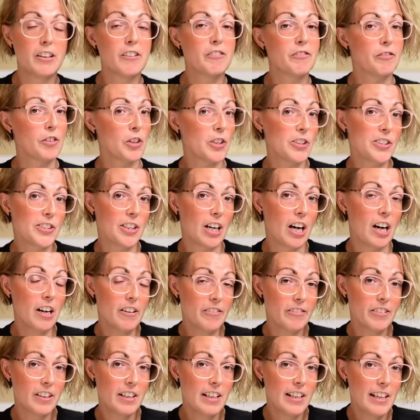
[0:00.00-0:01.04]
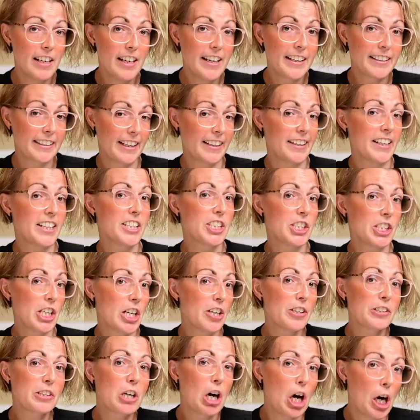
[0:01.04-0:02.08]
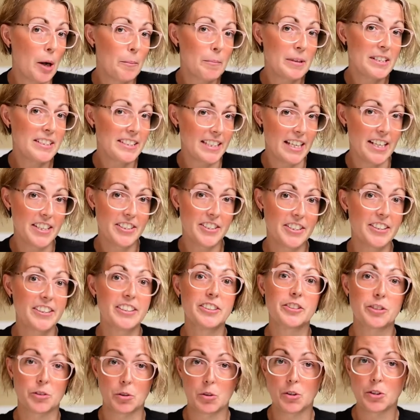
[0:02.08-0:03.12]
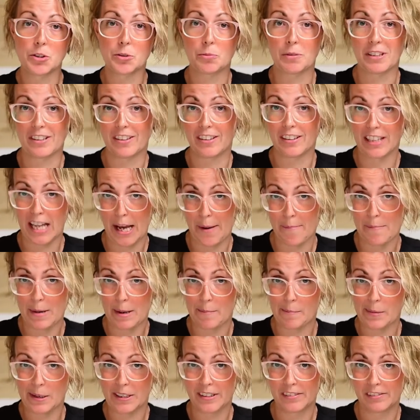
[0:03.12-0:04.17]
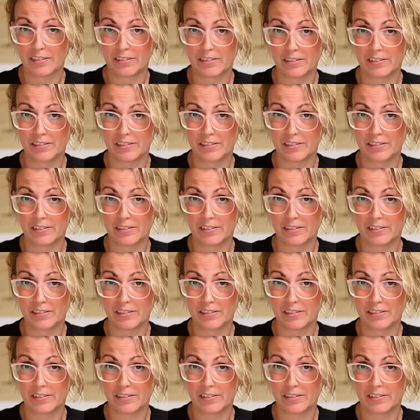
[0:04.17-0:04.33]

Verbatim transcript: First off, can I share compensation controls with a lab member?